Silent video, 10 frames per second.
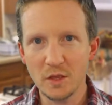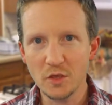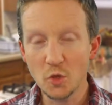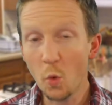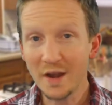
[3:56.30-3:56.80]

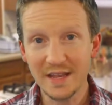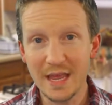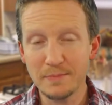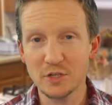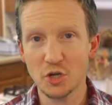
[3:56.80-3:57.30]
You want to
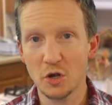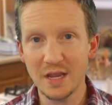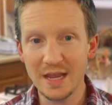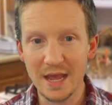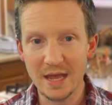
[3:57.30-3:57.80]
keep the
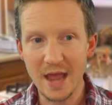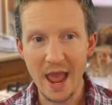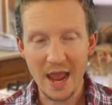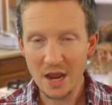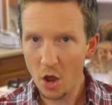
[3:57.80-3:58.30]
turkey in
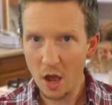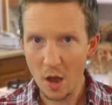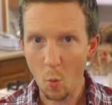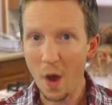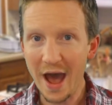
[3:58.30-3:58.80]
a
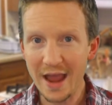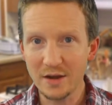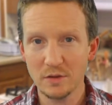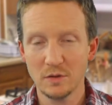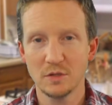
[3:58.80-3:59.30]
wide,